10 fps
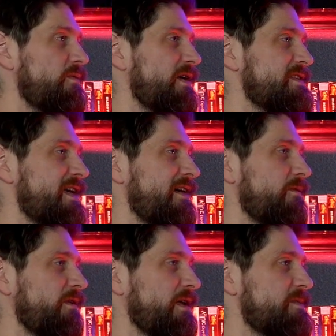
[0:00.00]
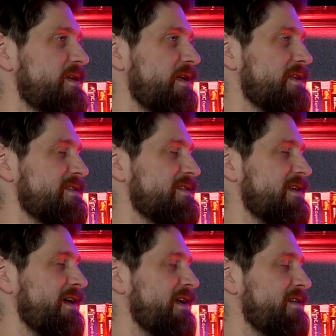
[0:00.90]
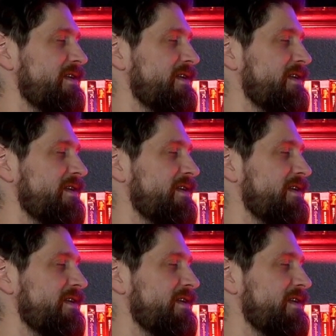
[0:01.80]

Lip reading: ones that really upset us. And